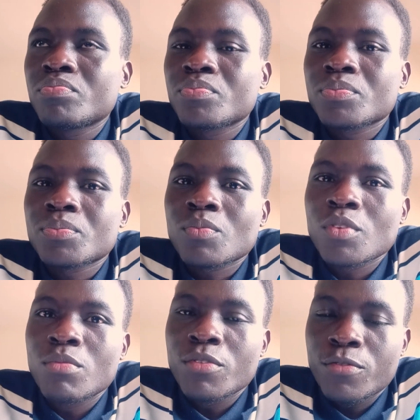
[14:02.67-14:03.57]

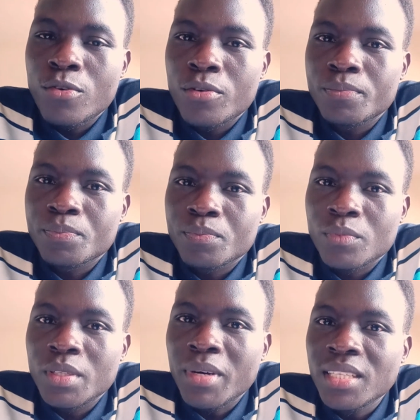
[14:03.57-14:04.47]
before, the
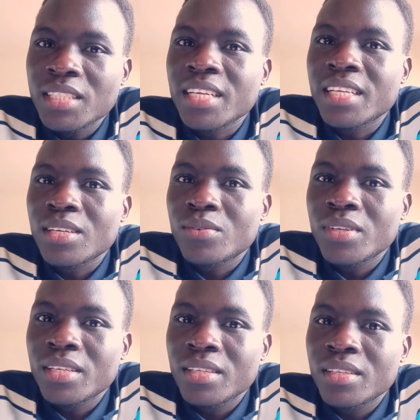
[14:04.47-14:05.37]
parties can agree
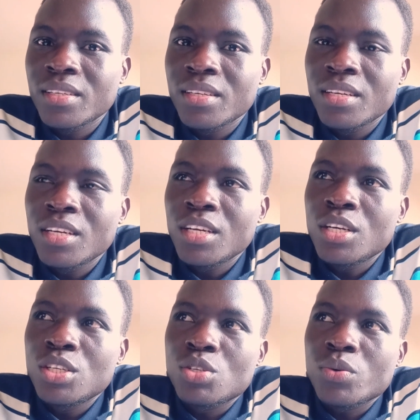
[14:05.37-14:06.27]
to
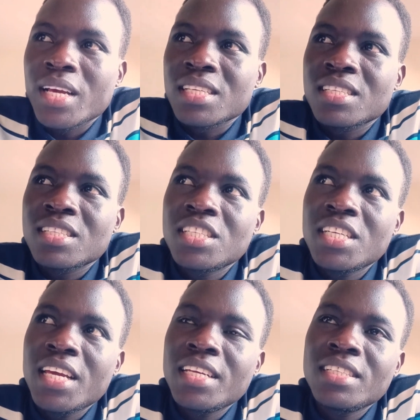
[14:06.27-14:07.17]

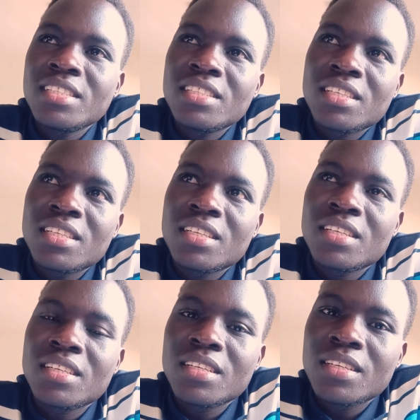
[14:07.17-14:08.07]
exchange
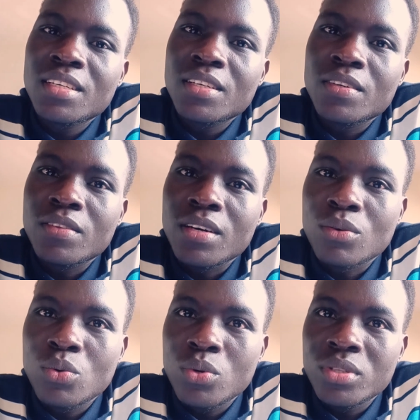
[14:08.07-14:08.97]
the
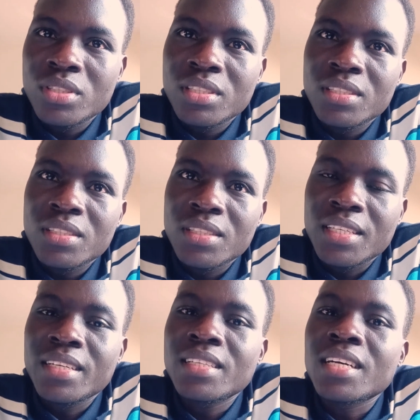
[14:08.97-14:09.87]
goods in
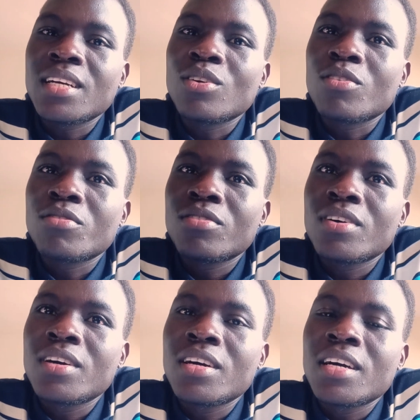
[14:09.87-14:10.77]
return of
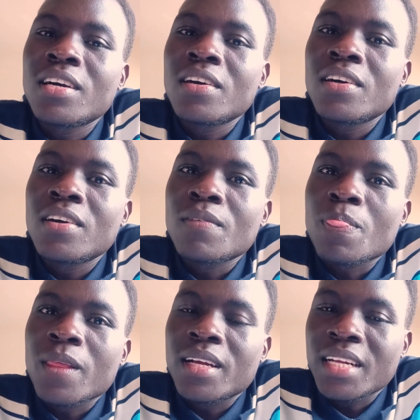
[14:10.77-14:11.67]

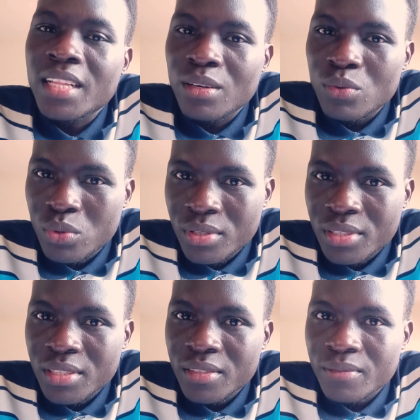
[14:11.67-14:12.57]
another goods,
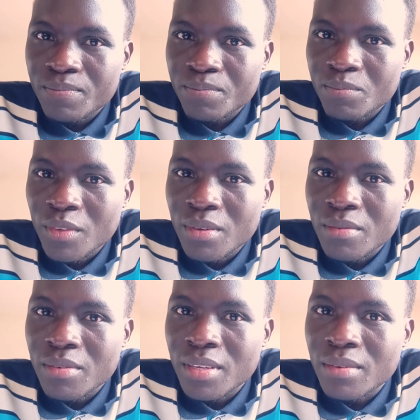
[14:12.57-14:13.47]

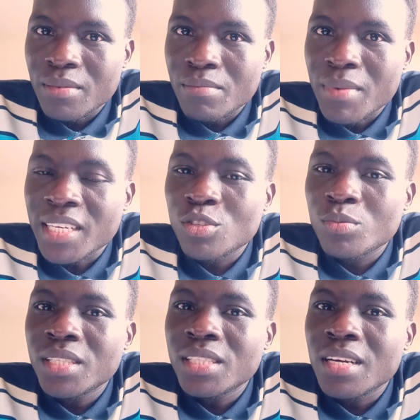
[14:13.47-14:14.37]
but it will be
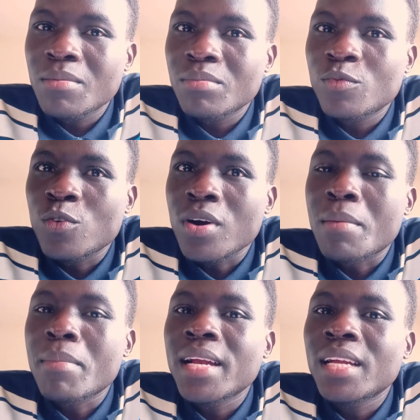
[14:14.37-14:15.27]
done for a
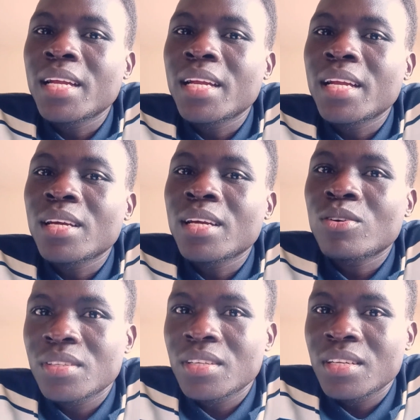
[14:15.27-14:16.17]
money consideration.
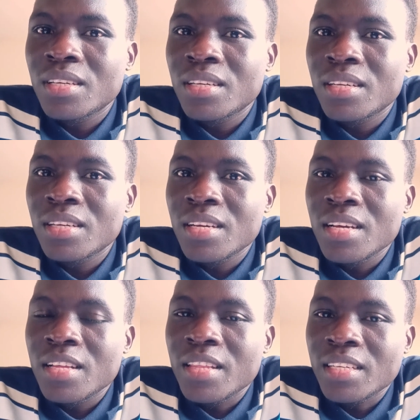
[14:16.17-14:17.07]

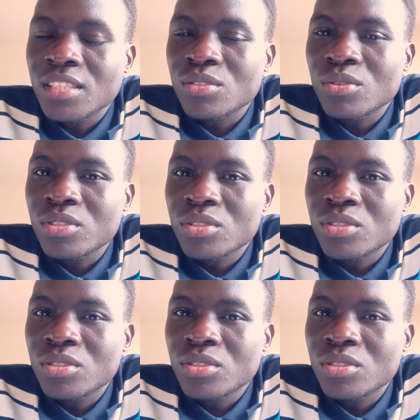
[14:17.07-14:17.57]
That is also